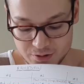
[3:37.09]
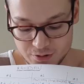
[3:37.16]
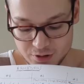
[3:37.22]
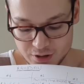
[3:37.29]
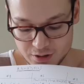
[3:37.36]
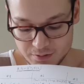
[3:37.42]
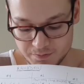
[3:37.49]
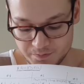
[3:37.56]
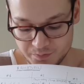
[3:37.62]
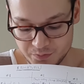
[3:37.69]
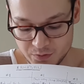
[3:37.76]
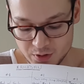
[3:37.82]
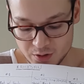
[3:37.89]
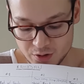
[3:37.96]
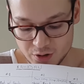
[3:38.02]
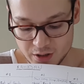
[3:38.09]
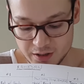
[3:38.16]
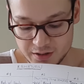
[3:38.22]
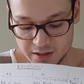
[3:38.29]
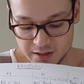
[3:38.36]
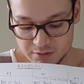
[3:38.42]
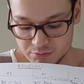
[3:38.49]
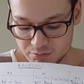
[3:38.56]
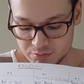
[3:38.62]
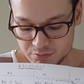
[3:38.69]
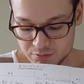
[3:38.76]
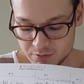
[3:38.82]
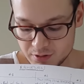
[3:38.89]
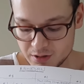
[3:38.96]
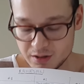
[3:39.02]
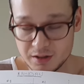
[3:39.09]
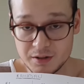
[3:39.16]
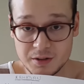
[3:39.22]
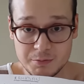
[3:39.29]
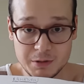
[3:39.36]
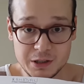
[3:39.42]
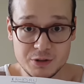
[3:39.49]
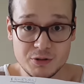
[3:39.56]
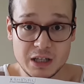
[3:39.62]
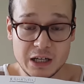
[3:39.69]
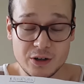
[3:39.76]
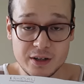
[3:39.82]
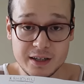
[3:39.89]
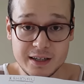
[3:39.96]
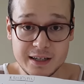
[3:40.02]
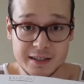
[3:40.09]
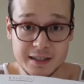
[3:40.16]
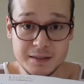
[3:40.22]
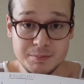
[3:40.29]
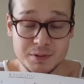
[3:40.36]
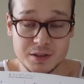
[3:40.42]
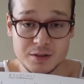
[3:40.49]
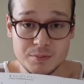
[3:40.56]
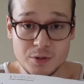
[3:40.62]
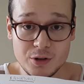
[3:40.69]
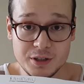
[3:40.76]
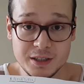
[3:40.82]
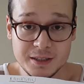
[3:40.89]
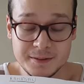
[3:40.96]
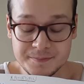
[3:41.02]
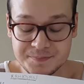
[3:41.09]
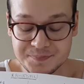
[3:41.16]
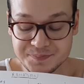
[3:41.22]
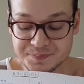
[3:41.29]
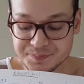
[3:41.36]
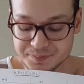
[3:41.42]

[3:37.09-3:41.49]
Okay, and then when you get up in the morning